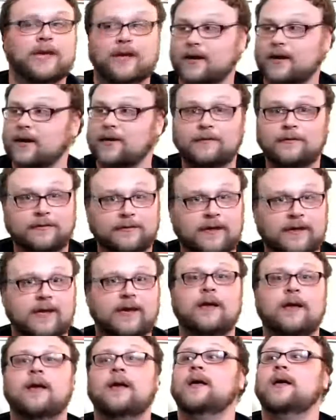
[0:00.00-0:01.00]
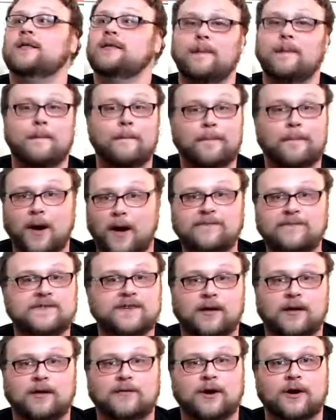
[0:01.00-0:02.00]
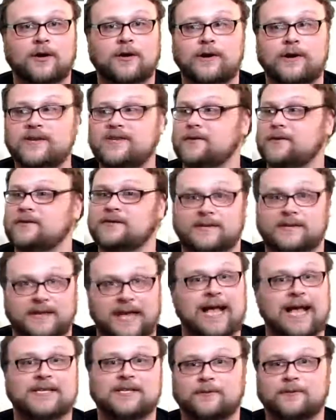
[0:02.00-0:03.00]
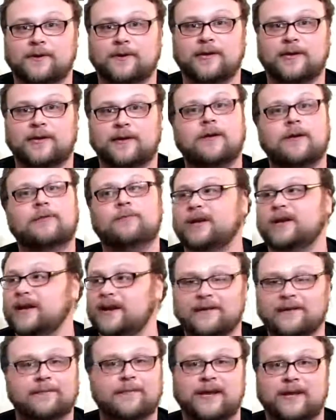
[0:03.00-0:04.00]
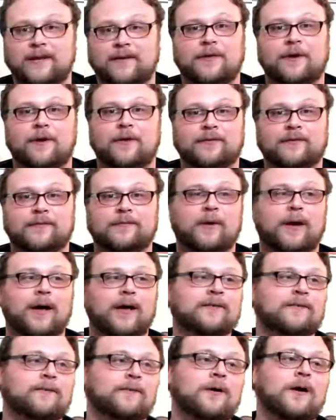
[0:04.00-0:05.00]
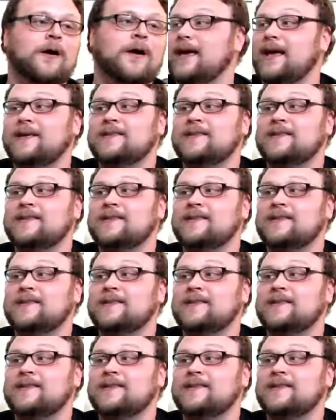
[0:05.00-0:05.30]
Yet another thing that buffs all of our creatures. That's really good. We need as many of those as possible.